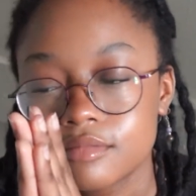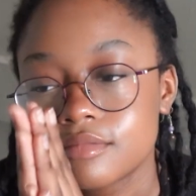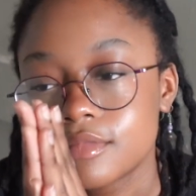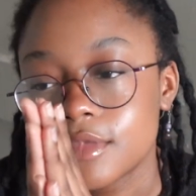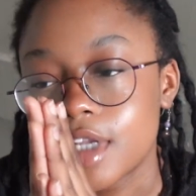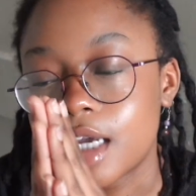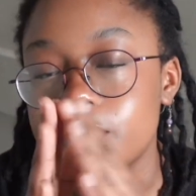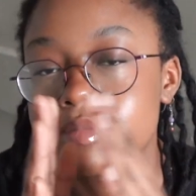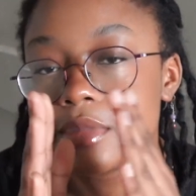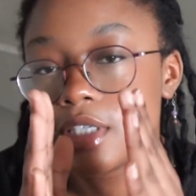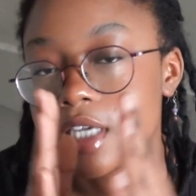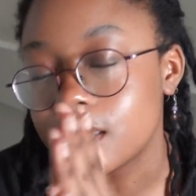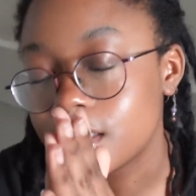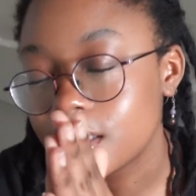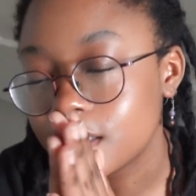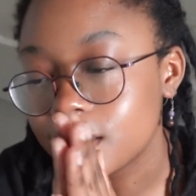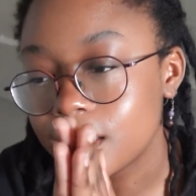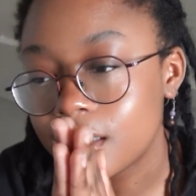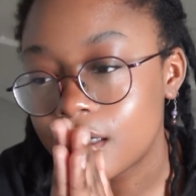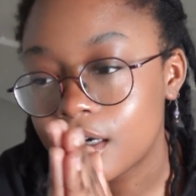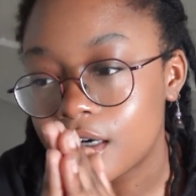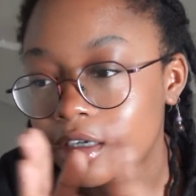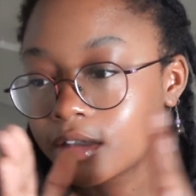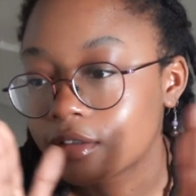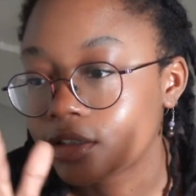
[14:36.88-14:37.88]
I'm telling
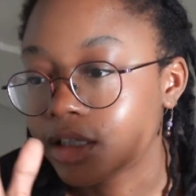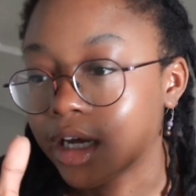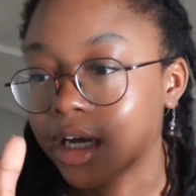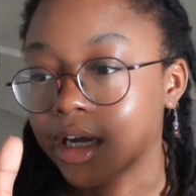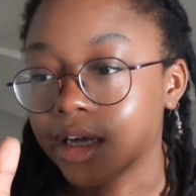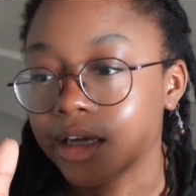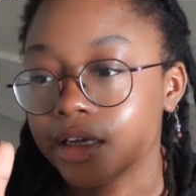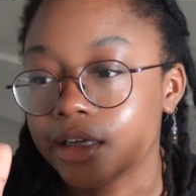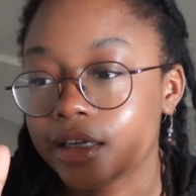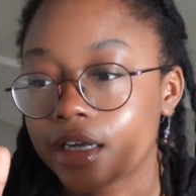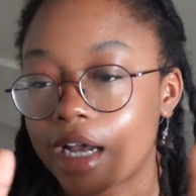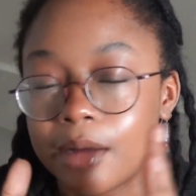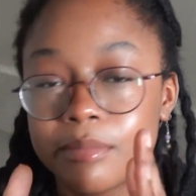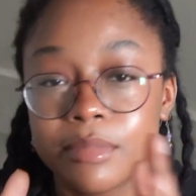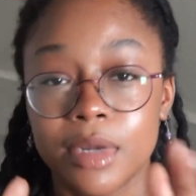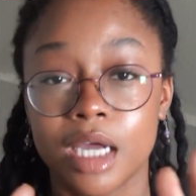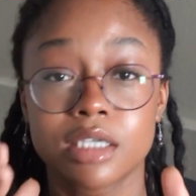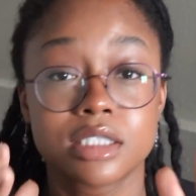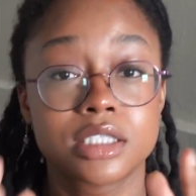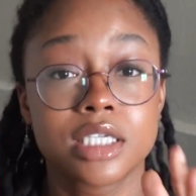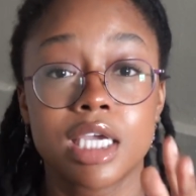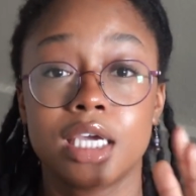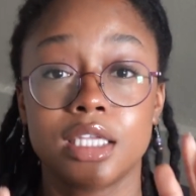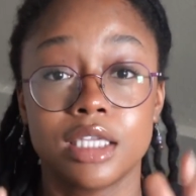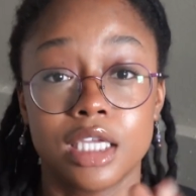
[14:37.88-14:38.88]
y'all, like I'm
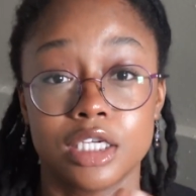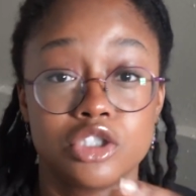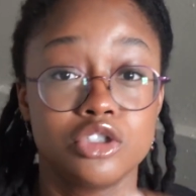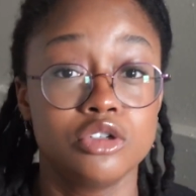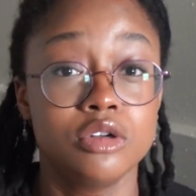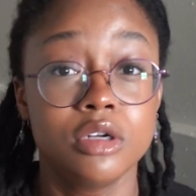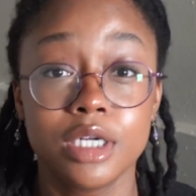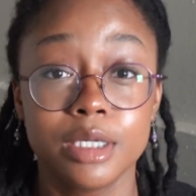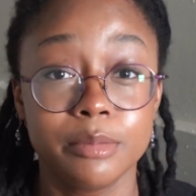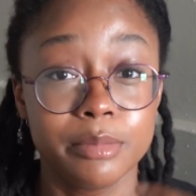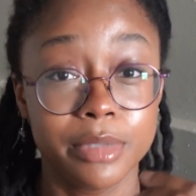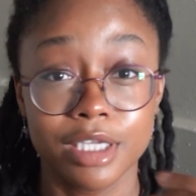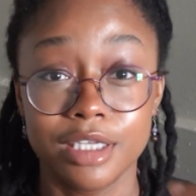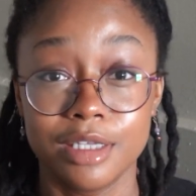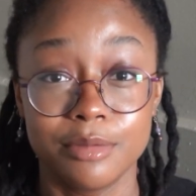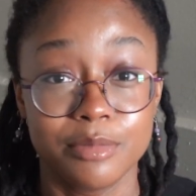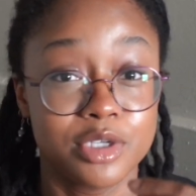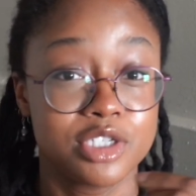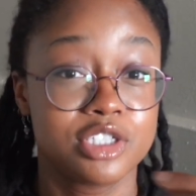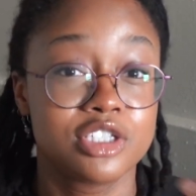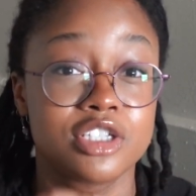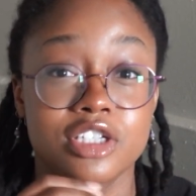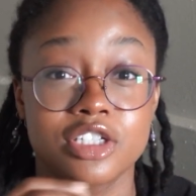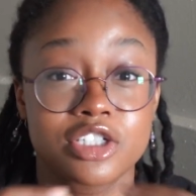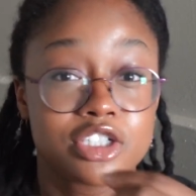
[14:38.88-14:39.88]
not saying that you need to be in the
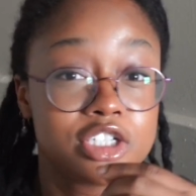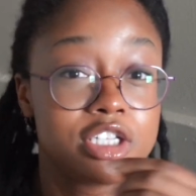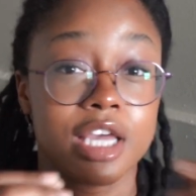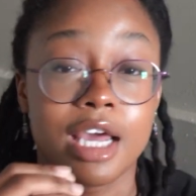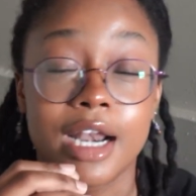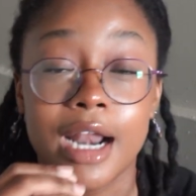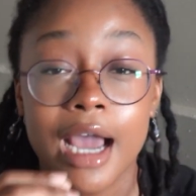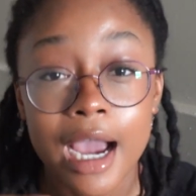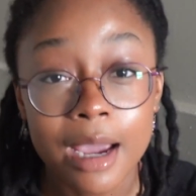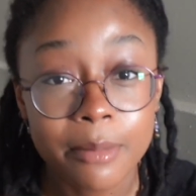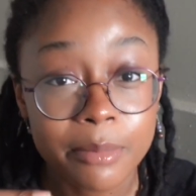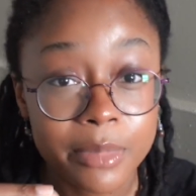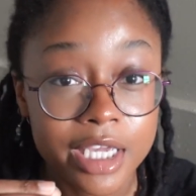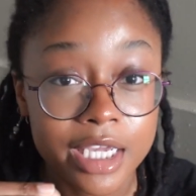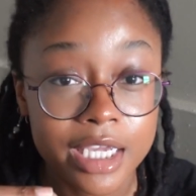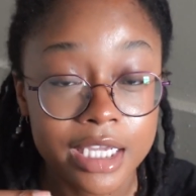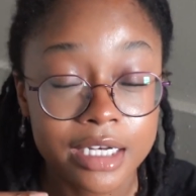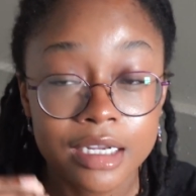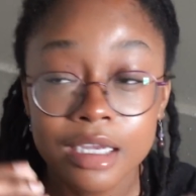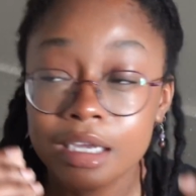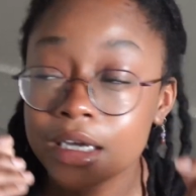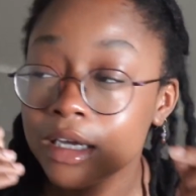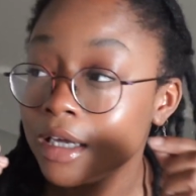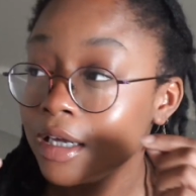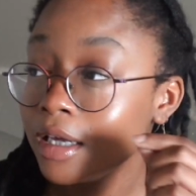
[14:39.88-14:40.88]
position that I'm
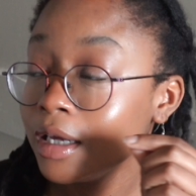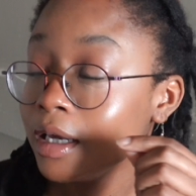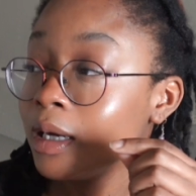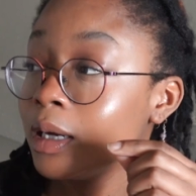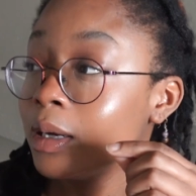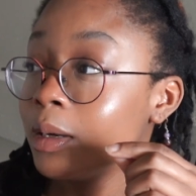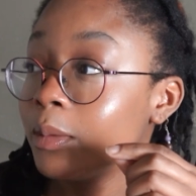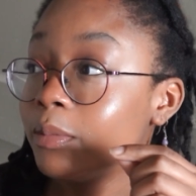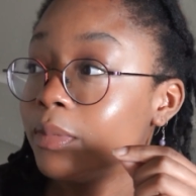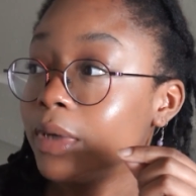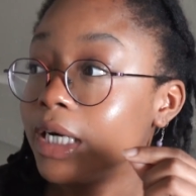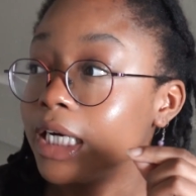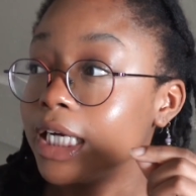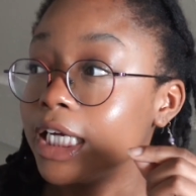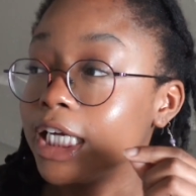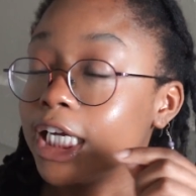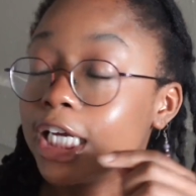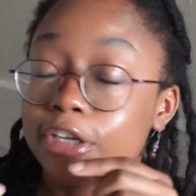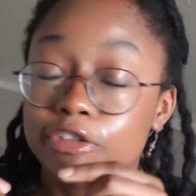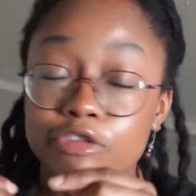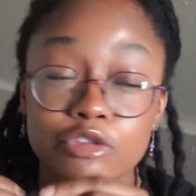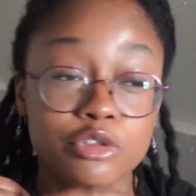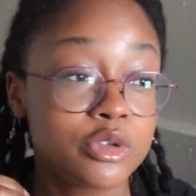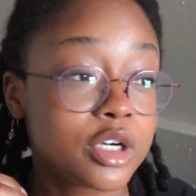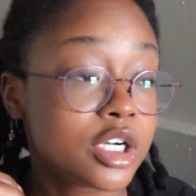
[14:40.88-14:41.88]
in, but
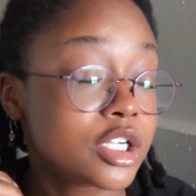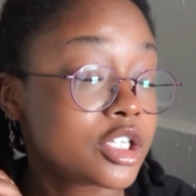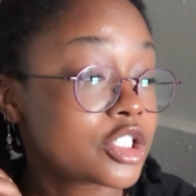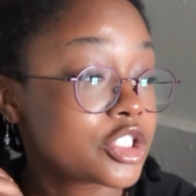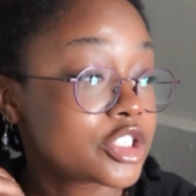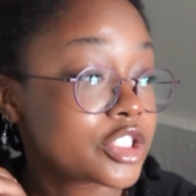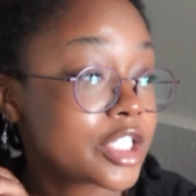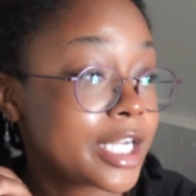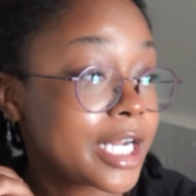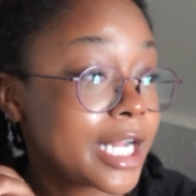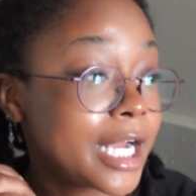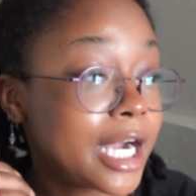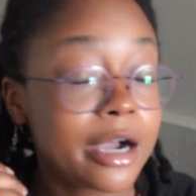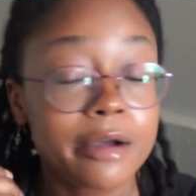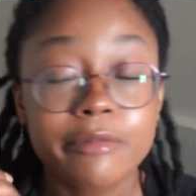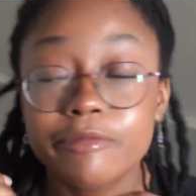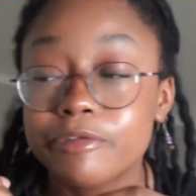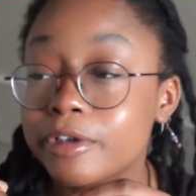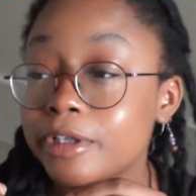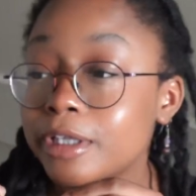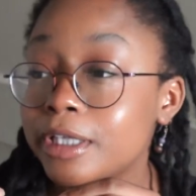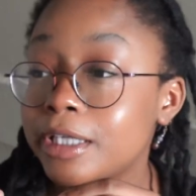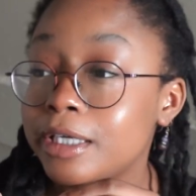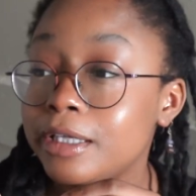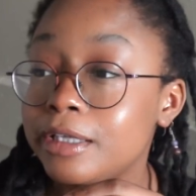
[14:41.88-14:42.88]
if you understand how I'm
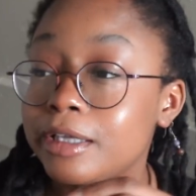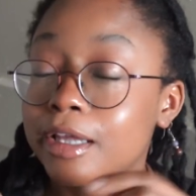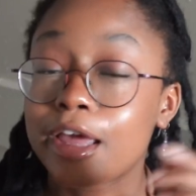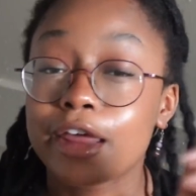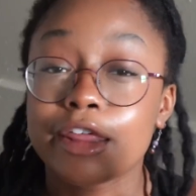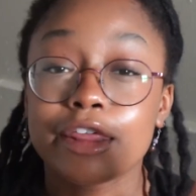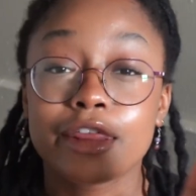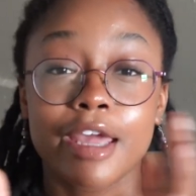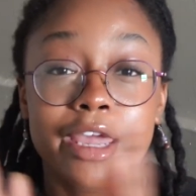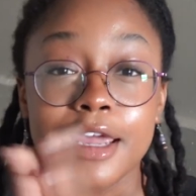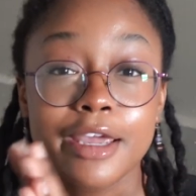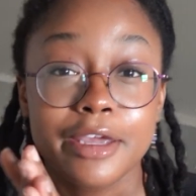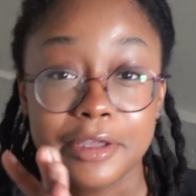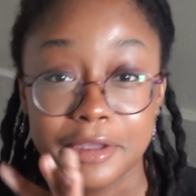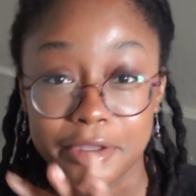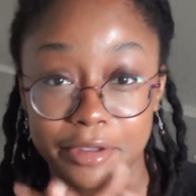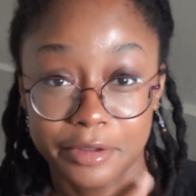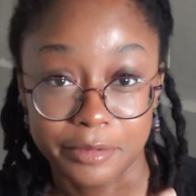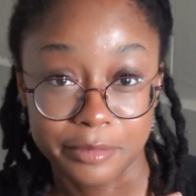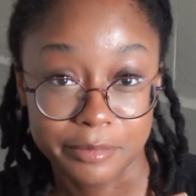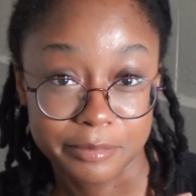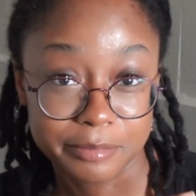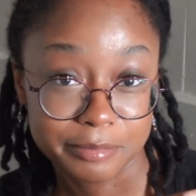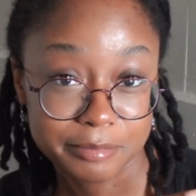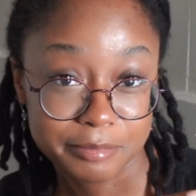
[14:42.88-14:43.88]
feeling, thank
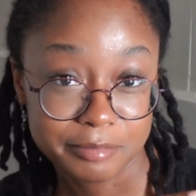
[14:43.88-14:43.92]
you.